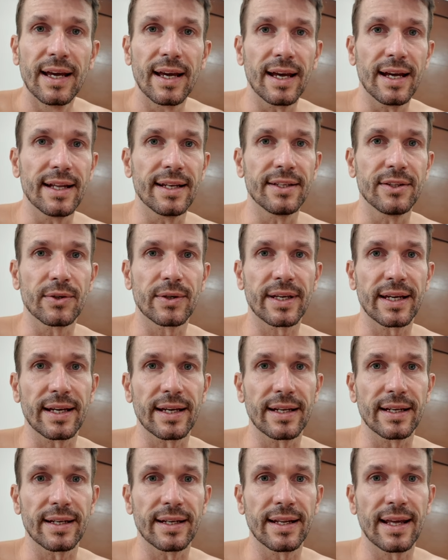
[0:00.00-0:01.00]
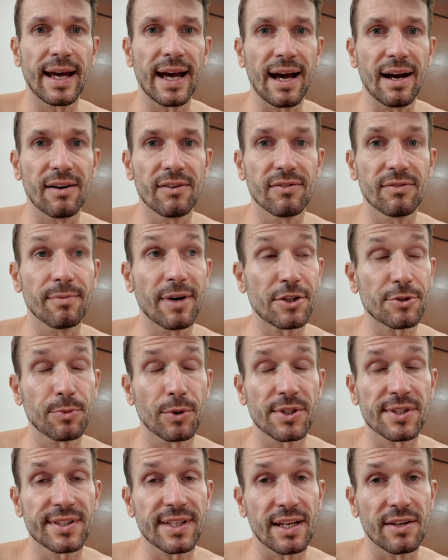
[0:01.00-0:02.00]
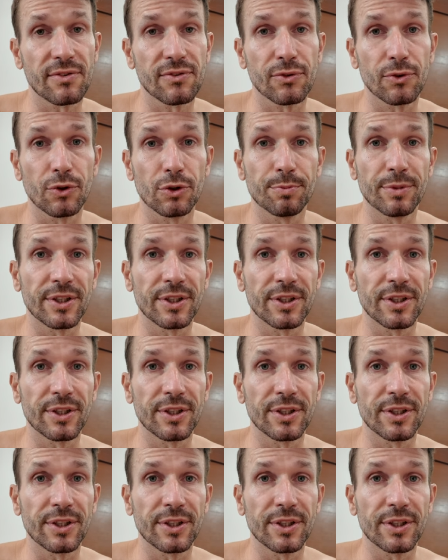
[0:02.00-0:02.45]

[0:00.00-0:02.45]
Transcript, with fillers: and you can have much more safe food.